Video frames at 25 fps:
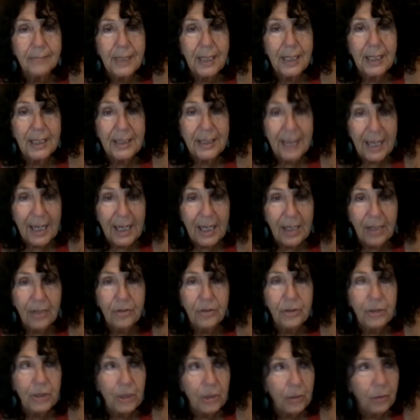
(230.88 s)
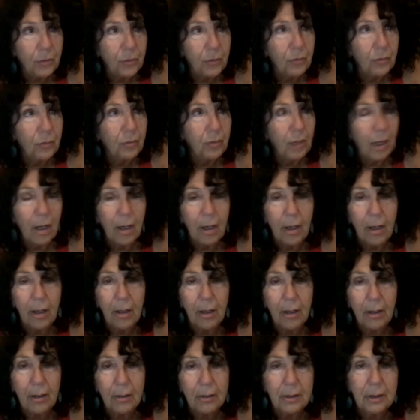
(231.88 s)
now you
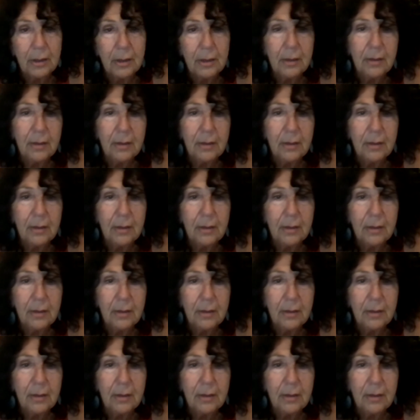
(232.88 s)
are